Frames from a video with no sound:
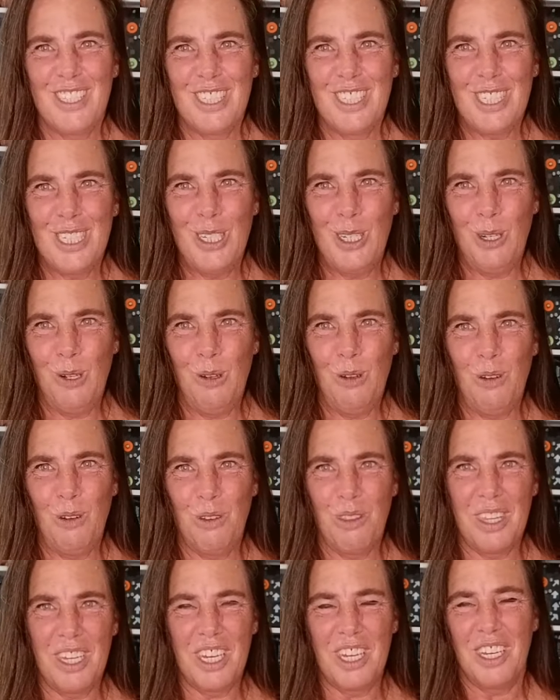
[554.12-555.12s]
to
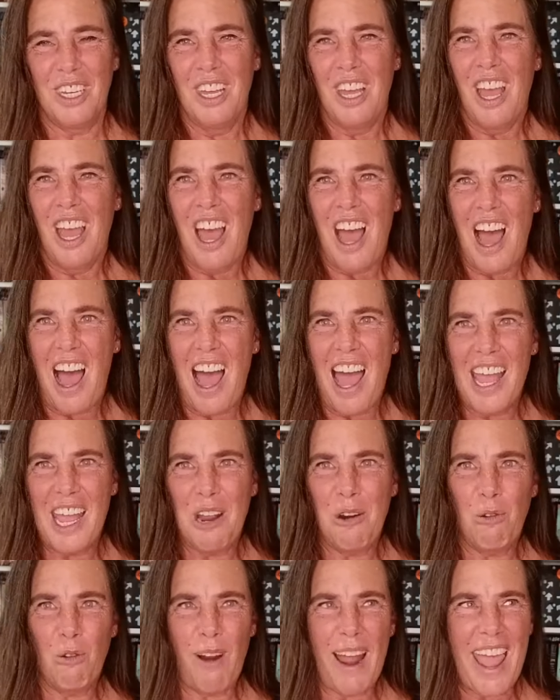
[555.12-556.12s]
the
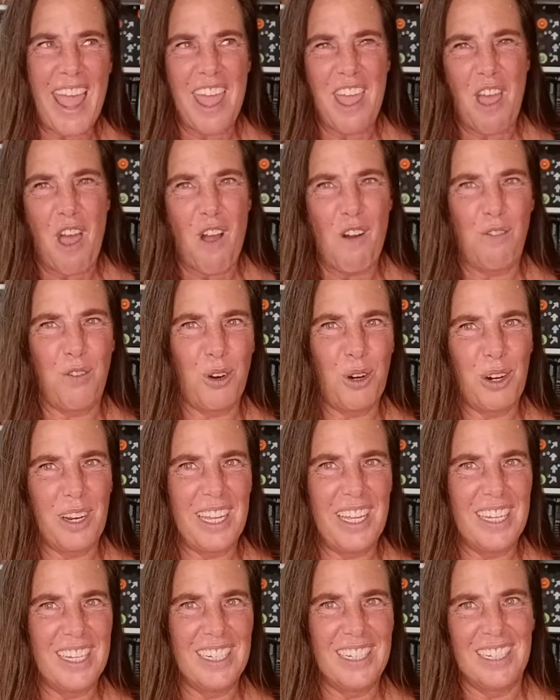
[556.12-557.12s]
IRA over
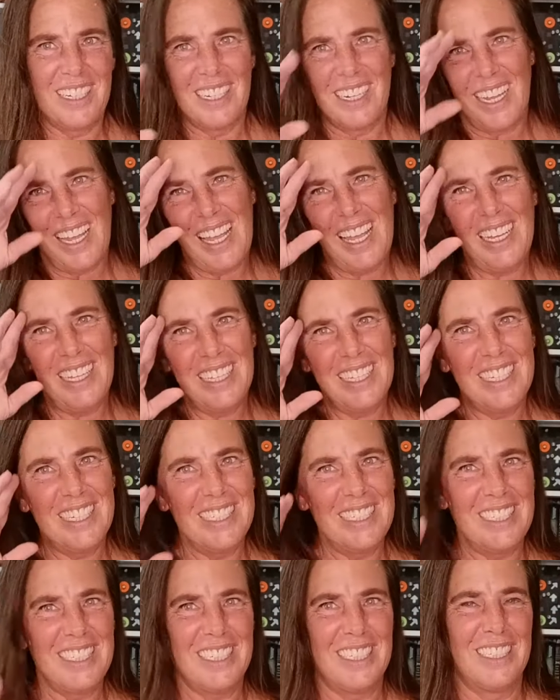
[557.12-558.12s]
in
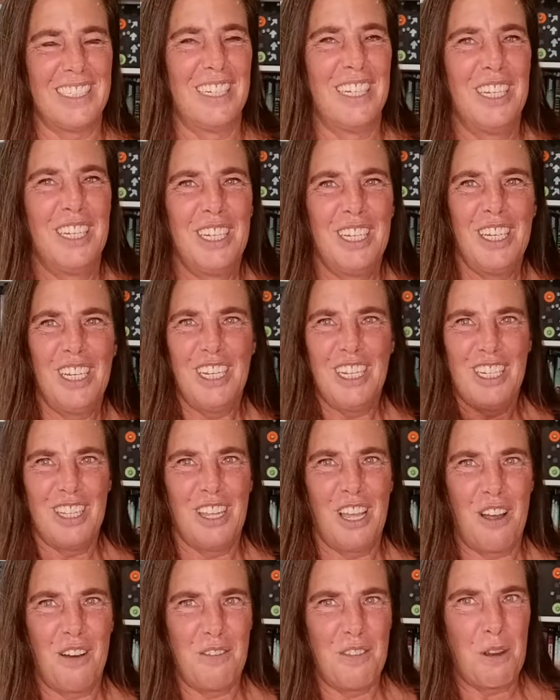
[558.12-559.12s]
England, and
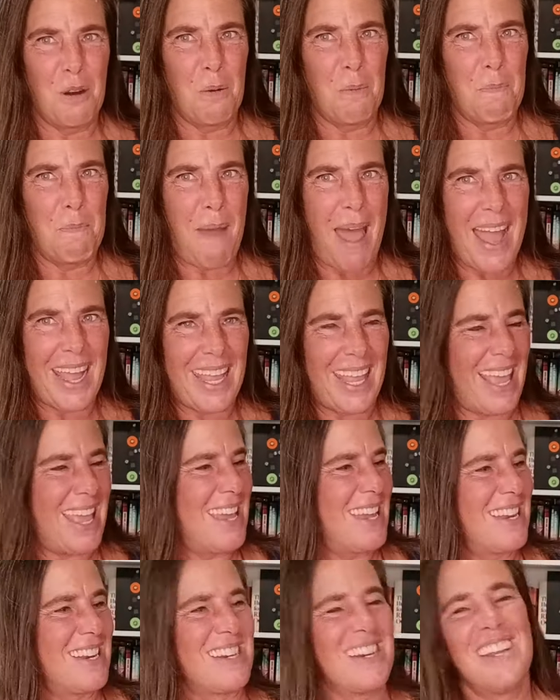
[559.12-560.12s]
now they're back
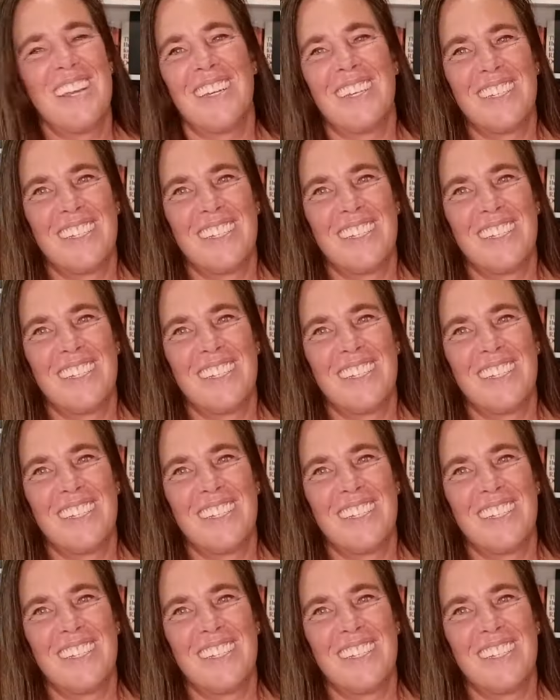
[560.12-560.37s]
in